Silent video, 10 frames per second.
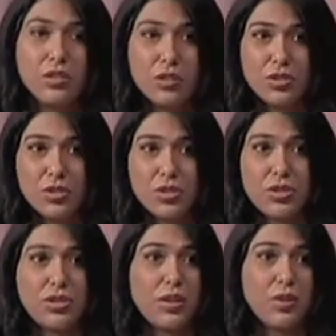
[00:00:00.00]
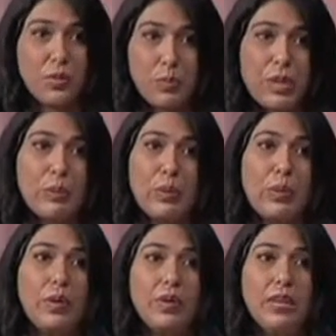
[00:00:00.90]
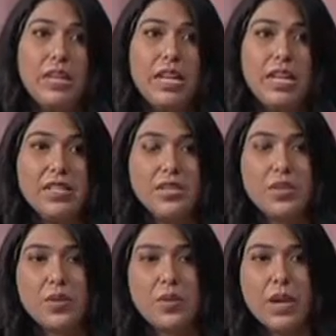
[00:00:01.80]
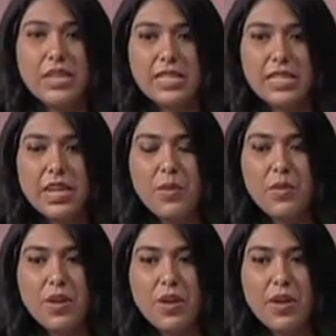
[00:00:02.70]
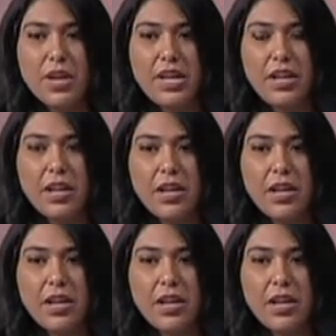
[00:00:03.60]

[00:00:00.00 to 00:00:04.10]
culture, our people. So as time went on,